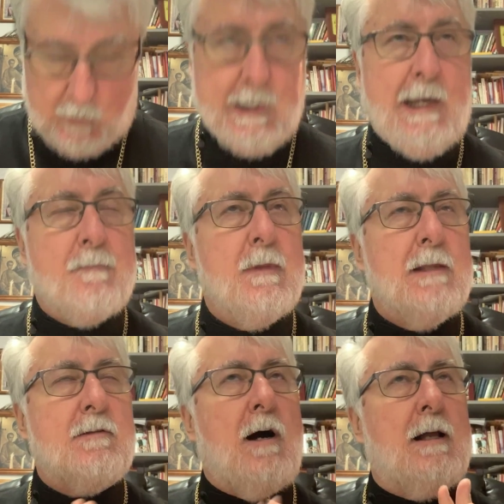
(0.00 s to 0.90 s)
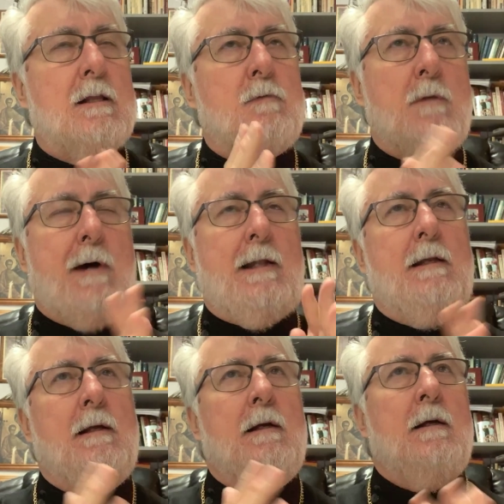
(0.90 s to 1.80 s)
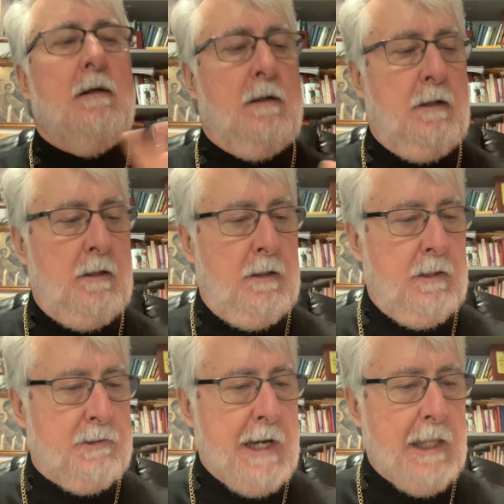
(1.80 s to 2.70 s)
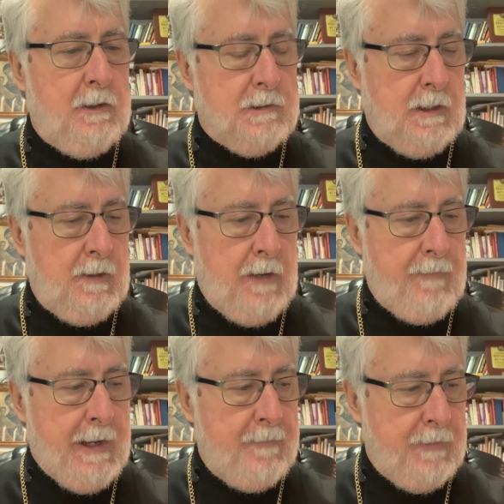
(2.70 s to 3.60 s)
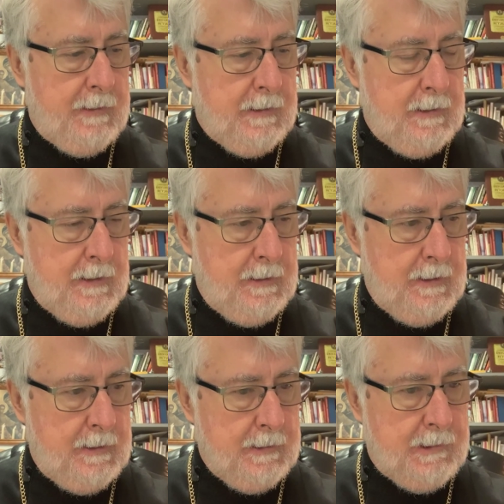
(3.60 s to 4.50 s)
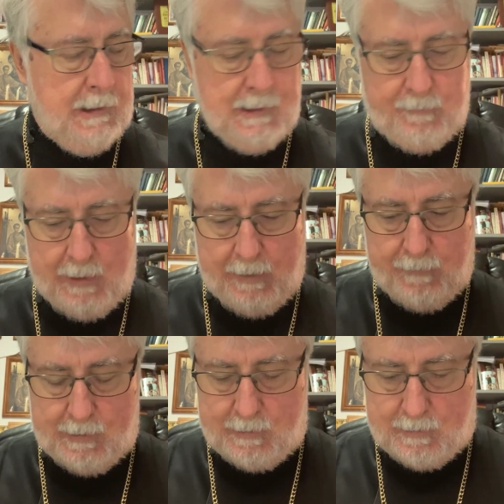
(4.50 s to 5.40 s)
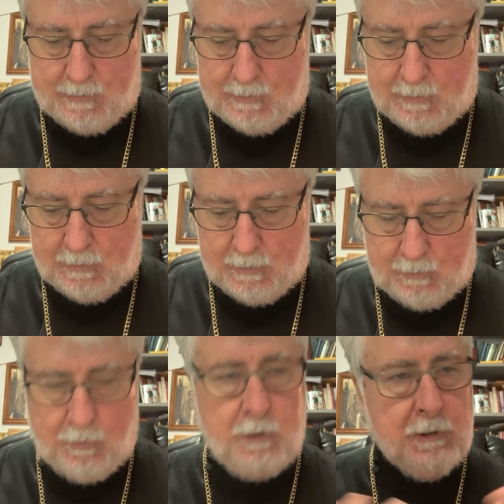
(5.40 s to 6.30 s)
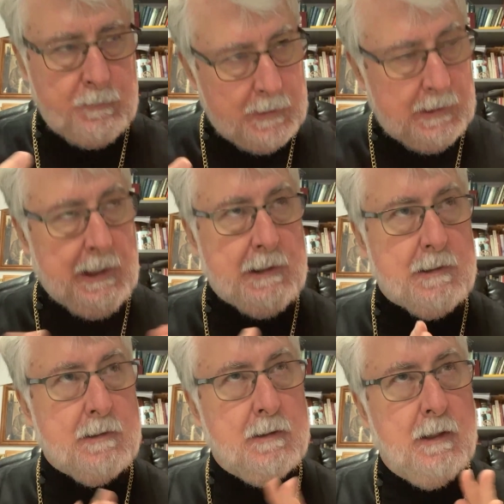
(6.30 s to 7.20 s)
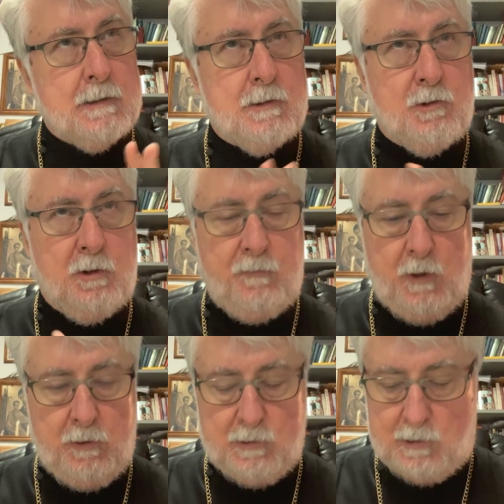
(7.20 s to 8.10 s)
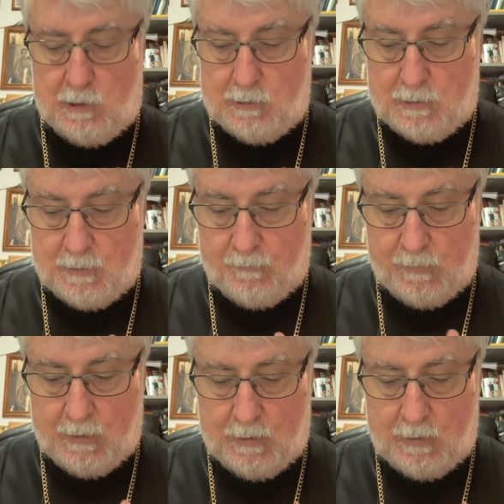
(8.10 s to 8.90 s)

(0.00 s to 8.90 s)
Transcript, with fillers: Okay, let's talk a little bit about the challenge of Advent and, and, and the season of Advent, or Christmas Lent, as the church fathers call it.